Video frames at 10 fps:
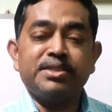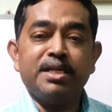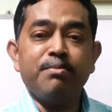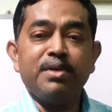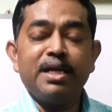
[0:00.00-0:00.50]

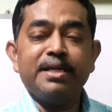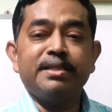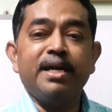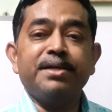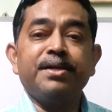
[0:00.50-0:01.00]
Same
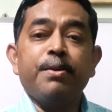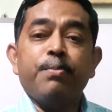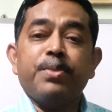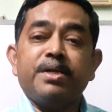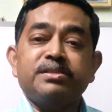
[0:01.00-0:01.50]
like that,
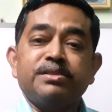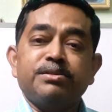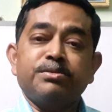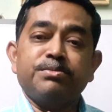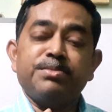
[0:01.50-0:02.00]

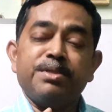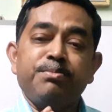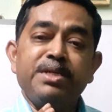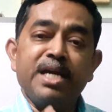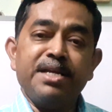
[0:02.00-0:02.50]
the
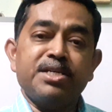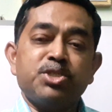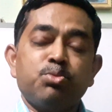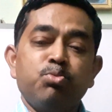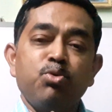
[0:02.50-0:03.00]

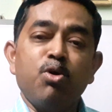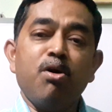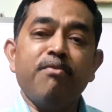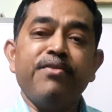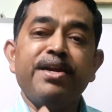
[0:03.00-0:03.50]
BIS,
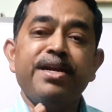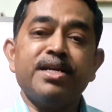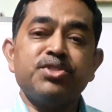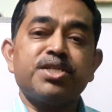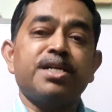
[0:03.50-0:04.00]
Bureau of
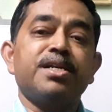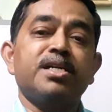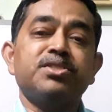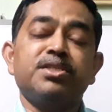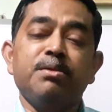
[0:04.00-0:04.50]
Indian
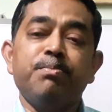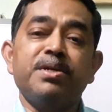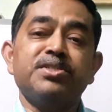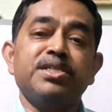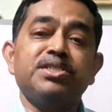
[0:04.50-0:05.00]
Standards,
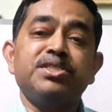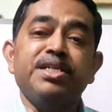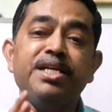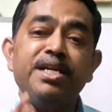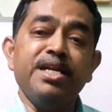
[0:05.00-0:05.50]
represent
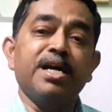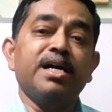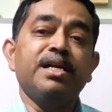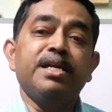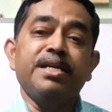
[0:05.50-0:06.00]

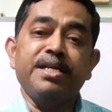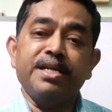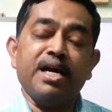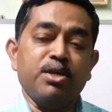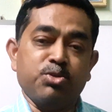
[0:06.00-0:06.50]
India
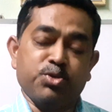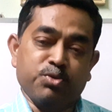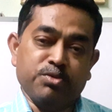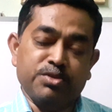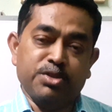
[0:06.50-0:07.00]
in ISO.